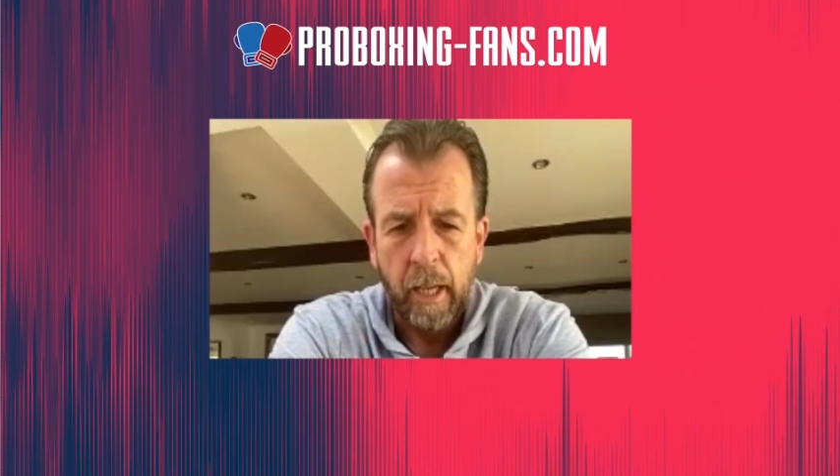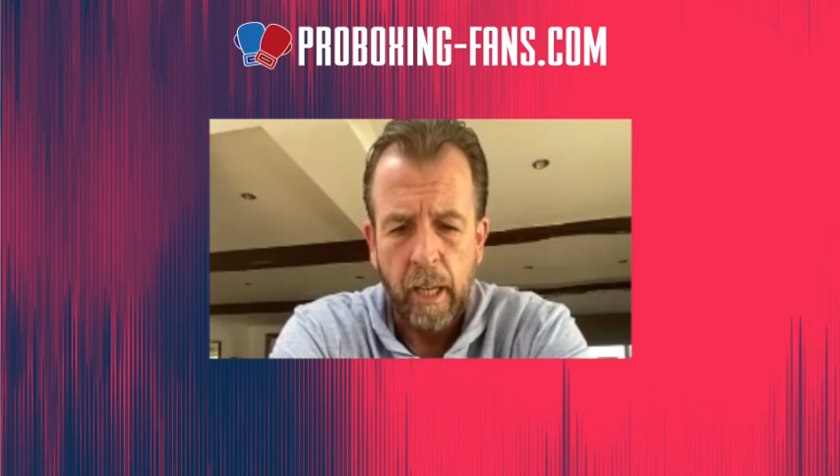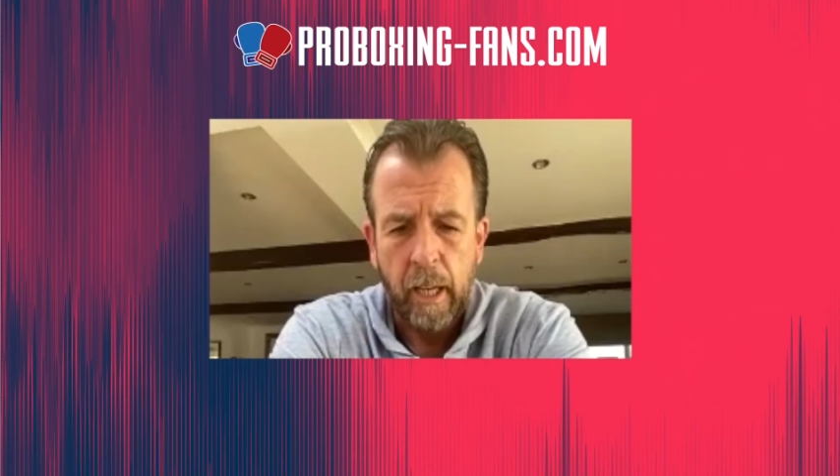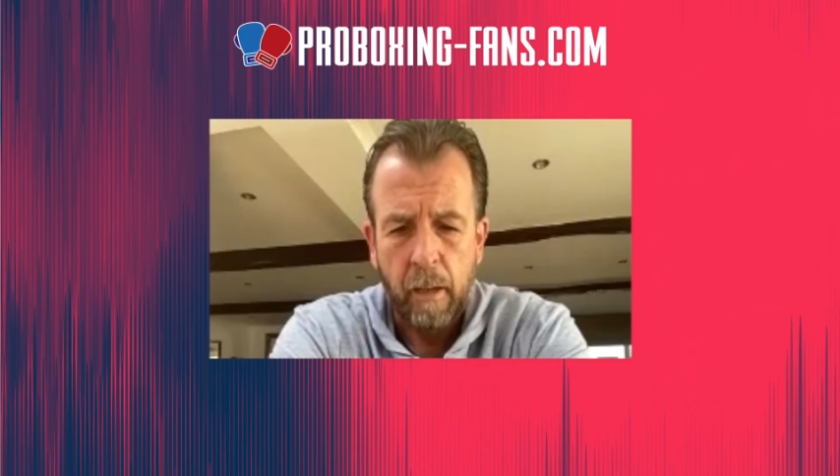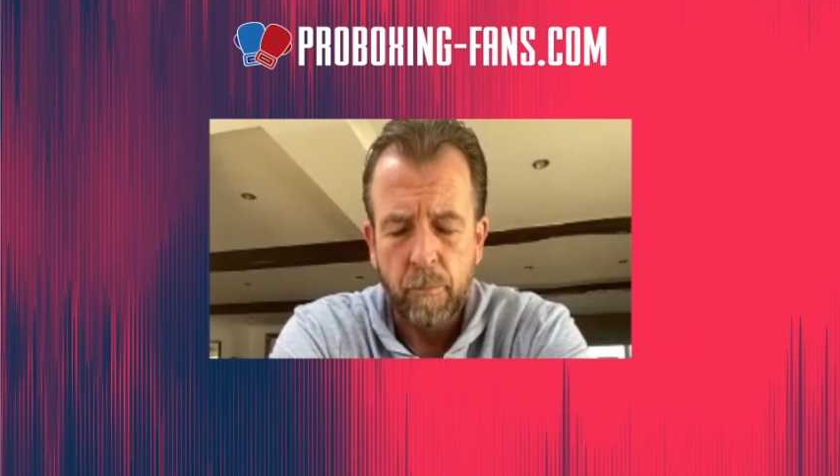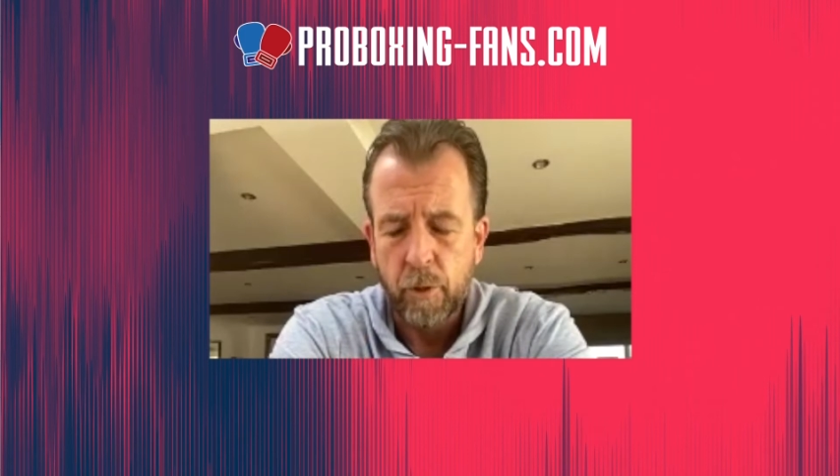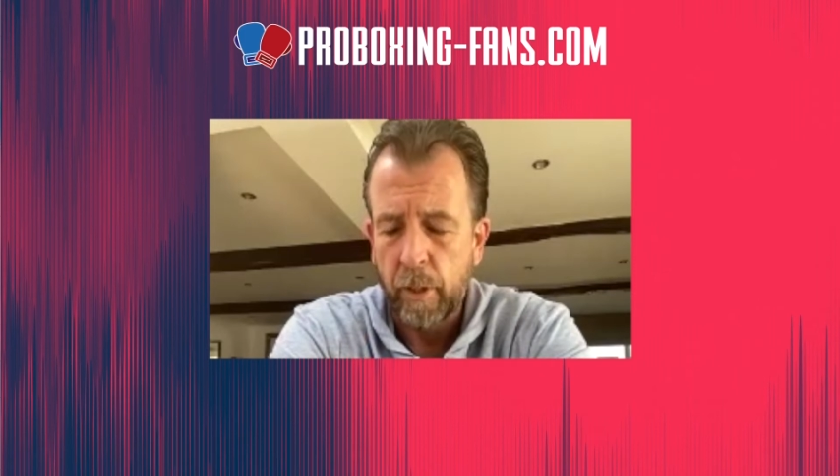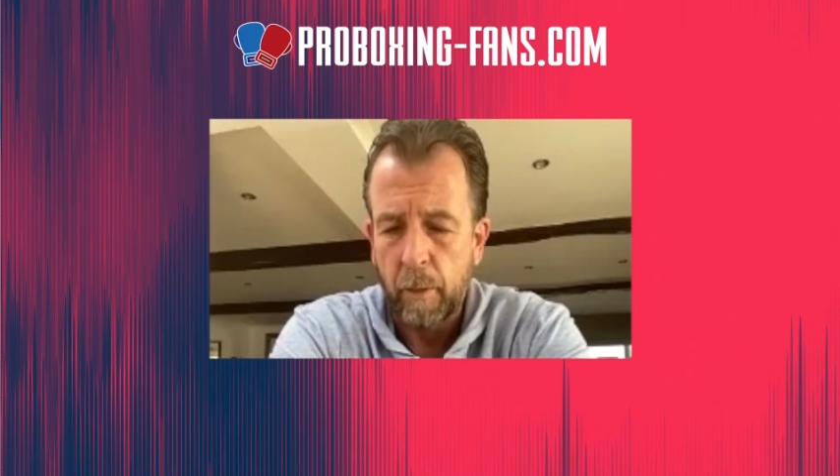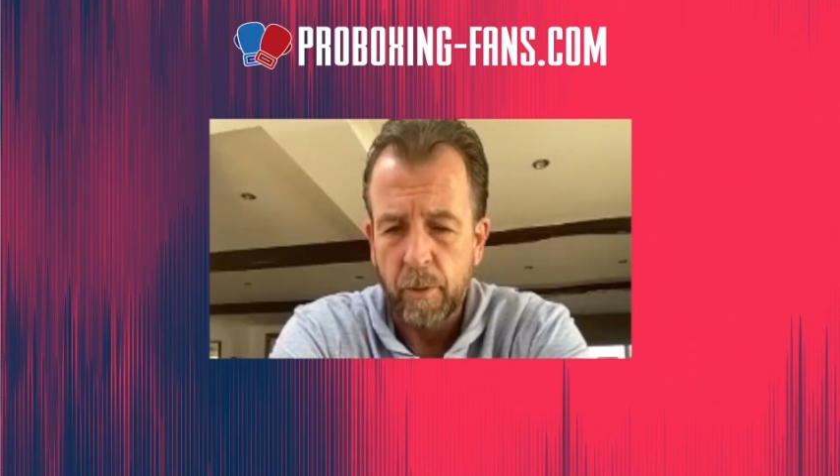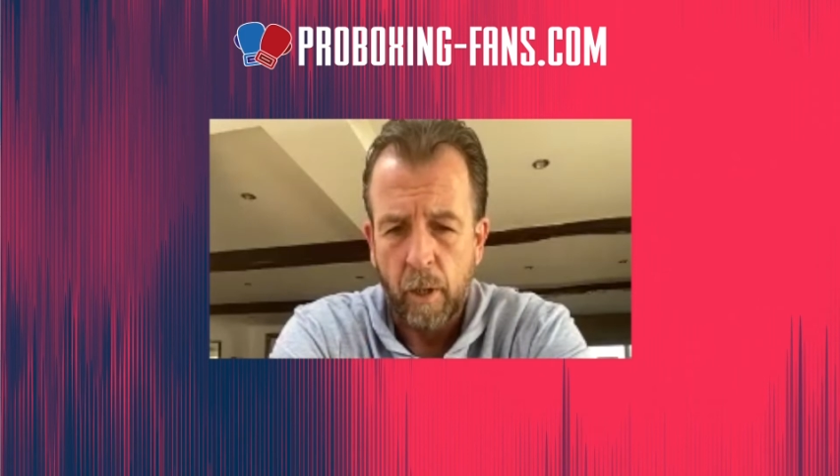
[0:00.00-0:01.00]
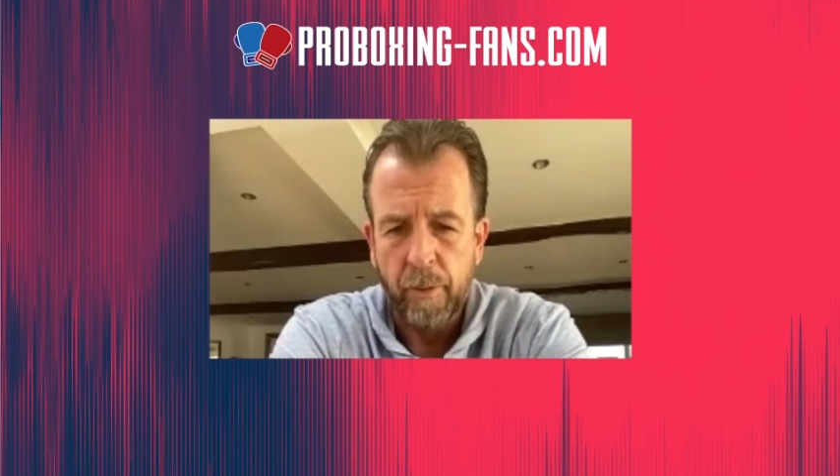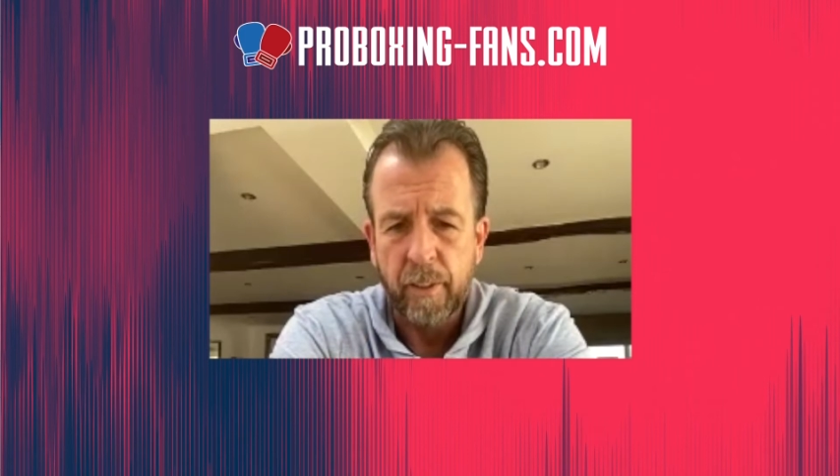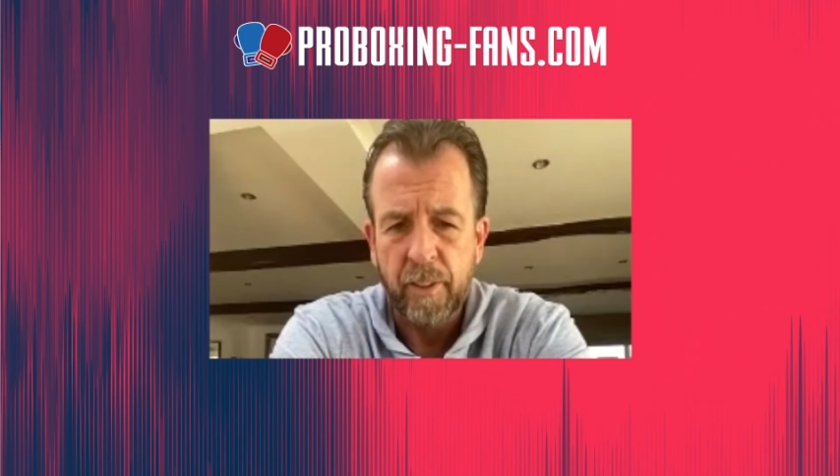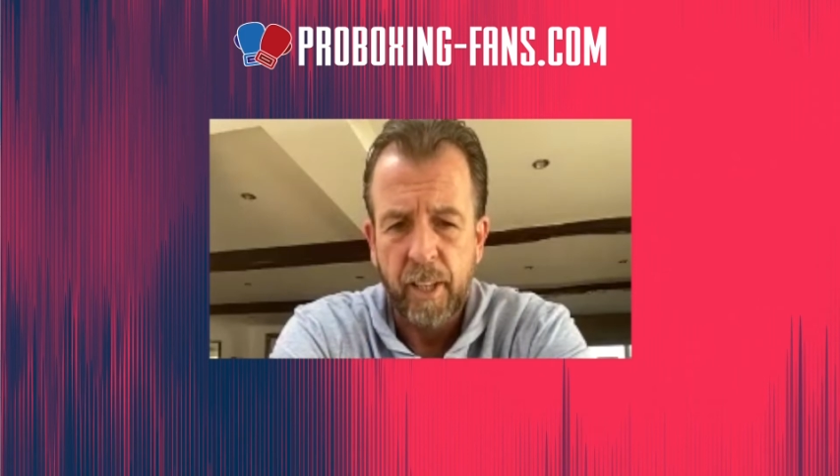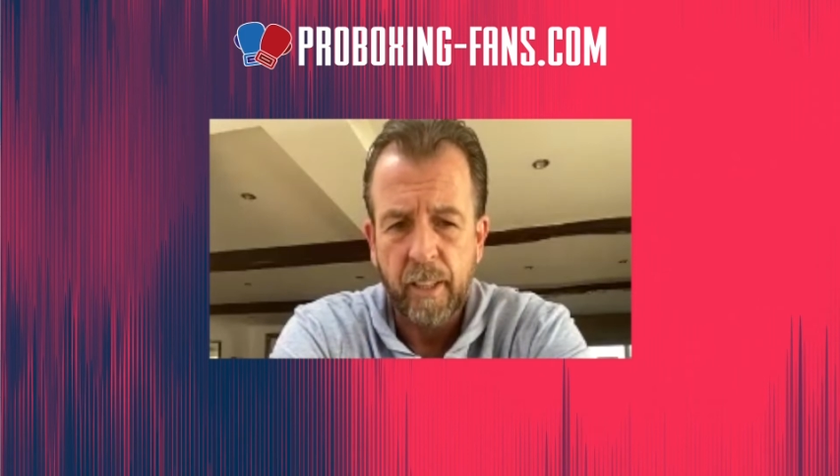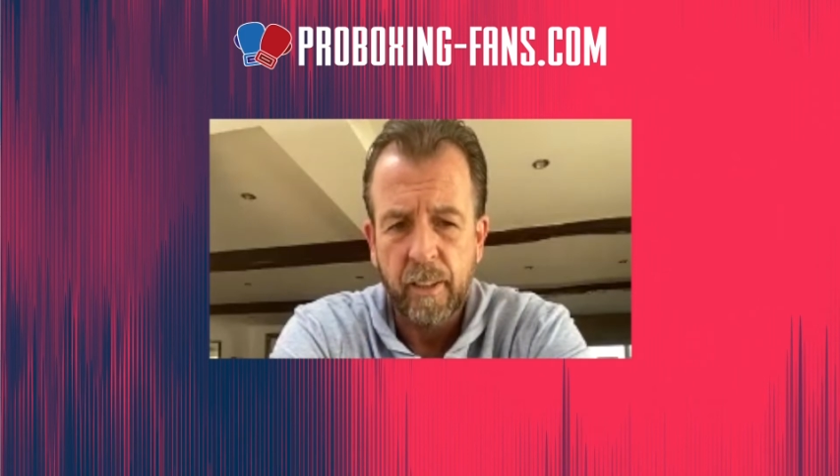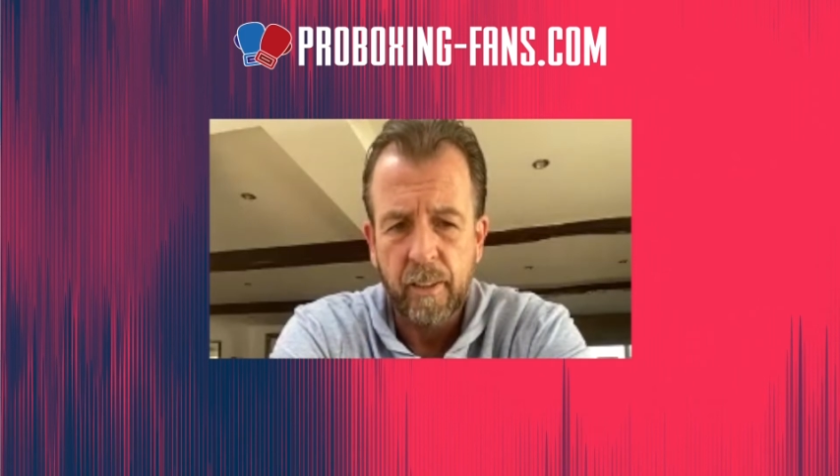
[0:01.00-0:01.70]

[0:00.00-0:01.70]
So that was on. And then the second